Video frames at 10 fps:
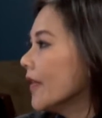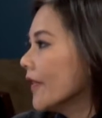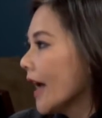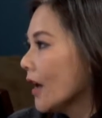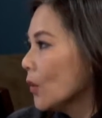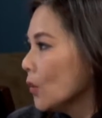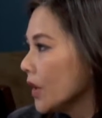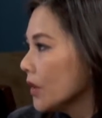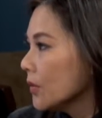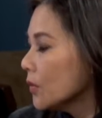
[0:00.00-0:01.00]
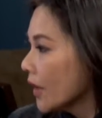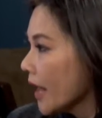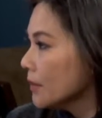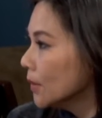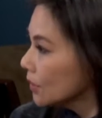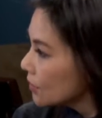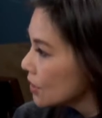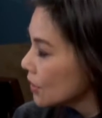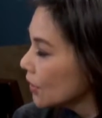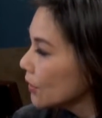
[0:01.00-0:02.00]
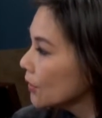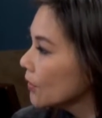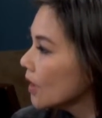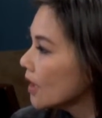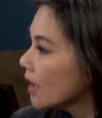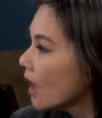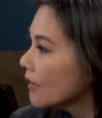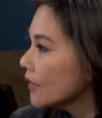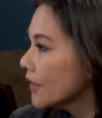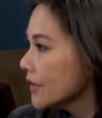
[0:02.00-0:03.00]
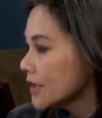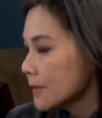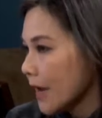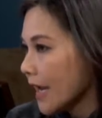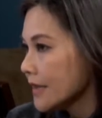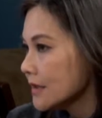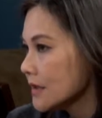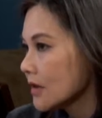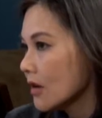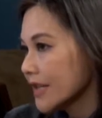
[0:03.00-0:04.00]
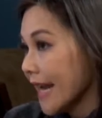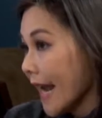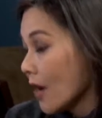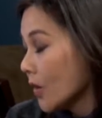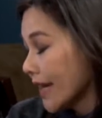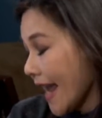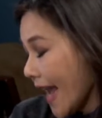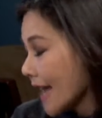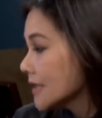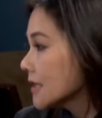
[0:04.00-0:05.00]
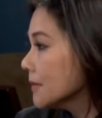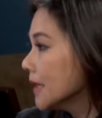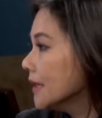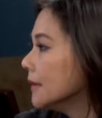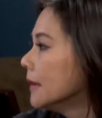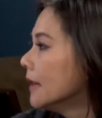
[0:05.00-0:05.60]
And that we were able to cover the space. It's called diastema,